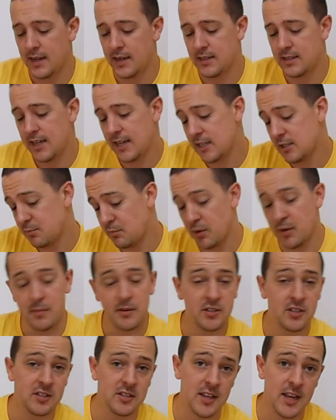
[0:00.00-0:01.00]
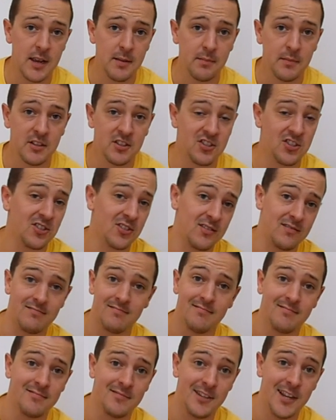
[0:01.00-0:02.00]
It tastes pretty much the same, it's just
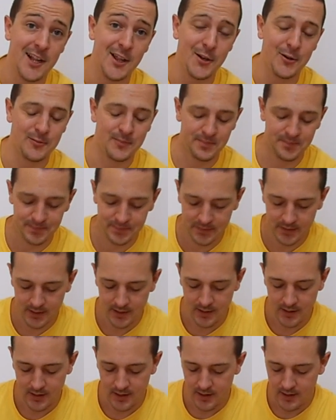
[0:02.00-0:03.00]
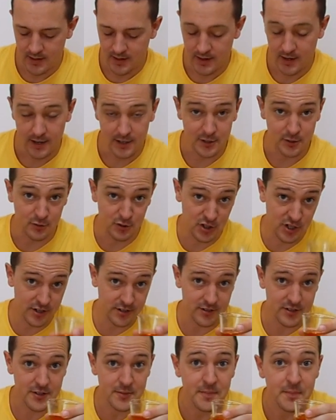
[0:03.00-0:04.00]
yellow. So
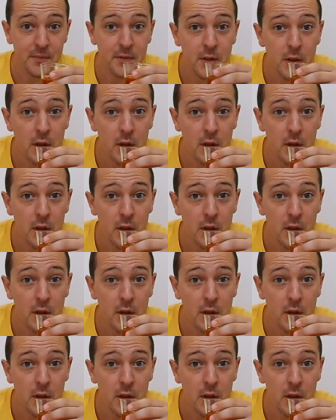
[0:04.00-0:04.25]
cheers.